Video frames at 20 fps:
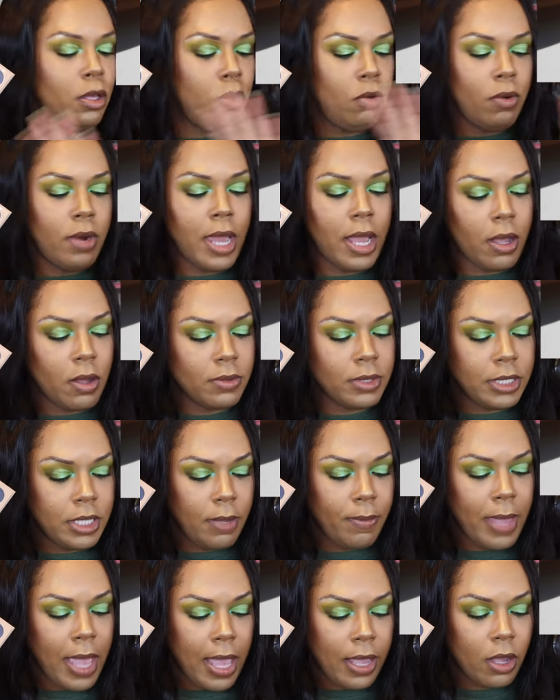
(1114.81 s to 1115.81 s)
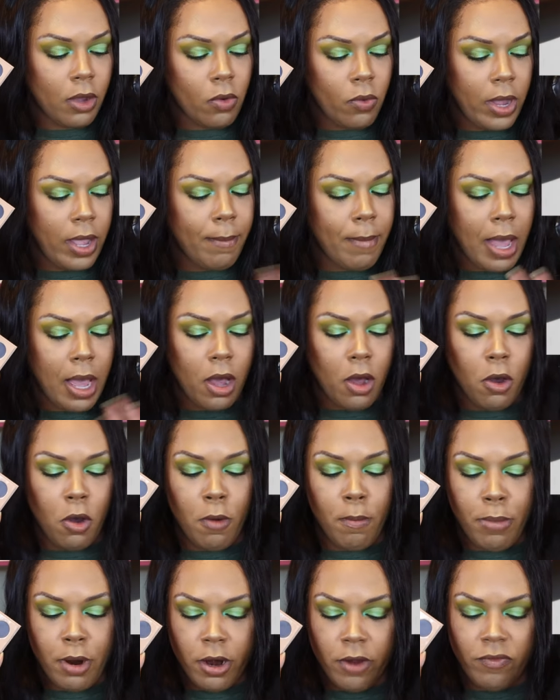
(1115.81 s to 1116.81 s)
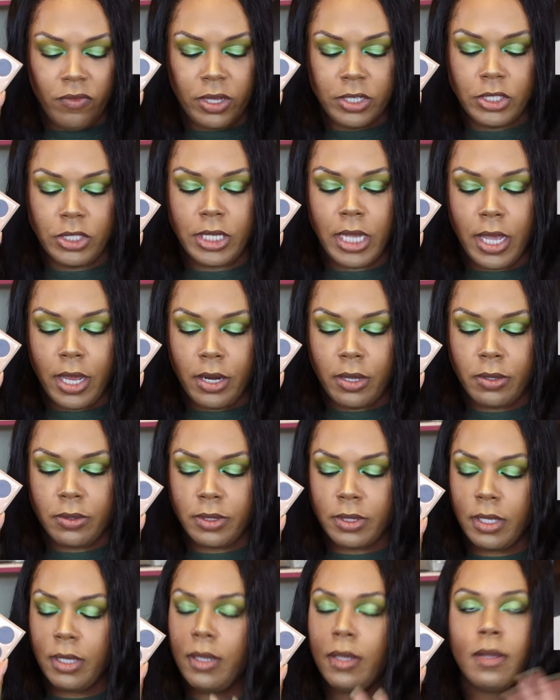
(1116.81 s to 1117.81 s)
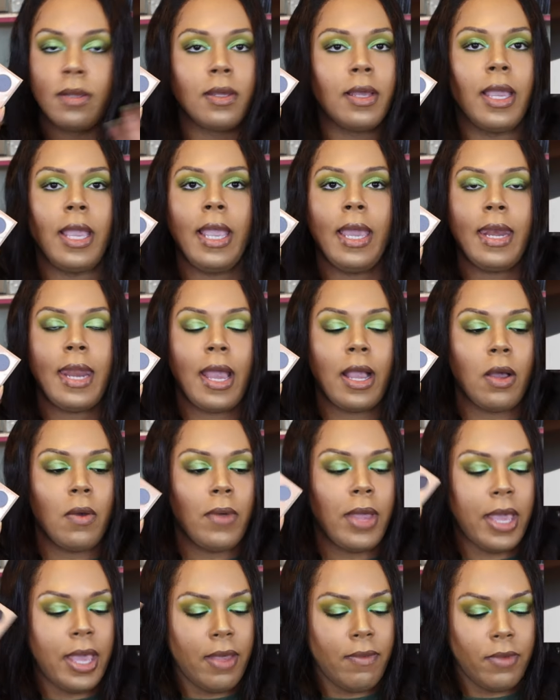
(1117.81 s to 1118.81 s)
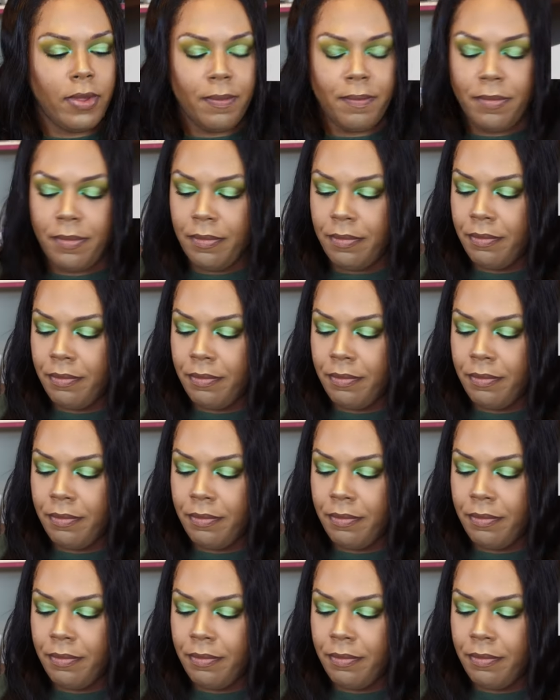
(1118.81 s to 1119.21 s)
You're not going to tell me I can create my own perfect shadows and I going to have it.